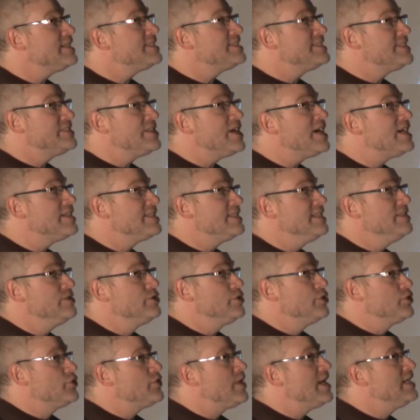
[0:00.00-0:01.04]
are starting
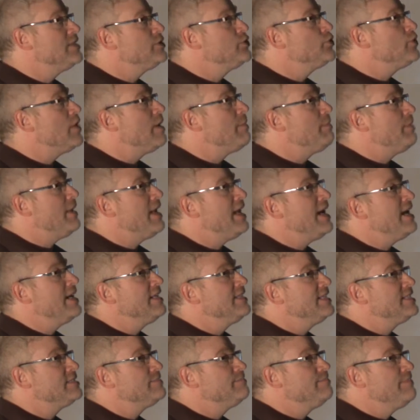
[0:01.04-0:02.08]
to try to apply
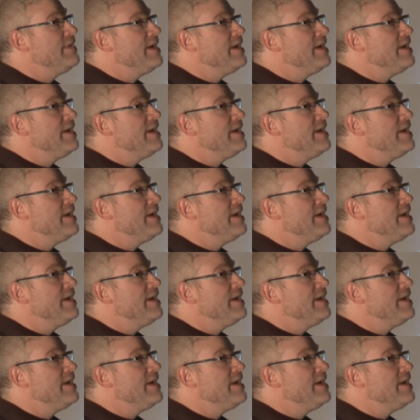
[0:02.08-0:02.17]
this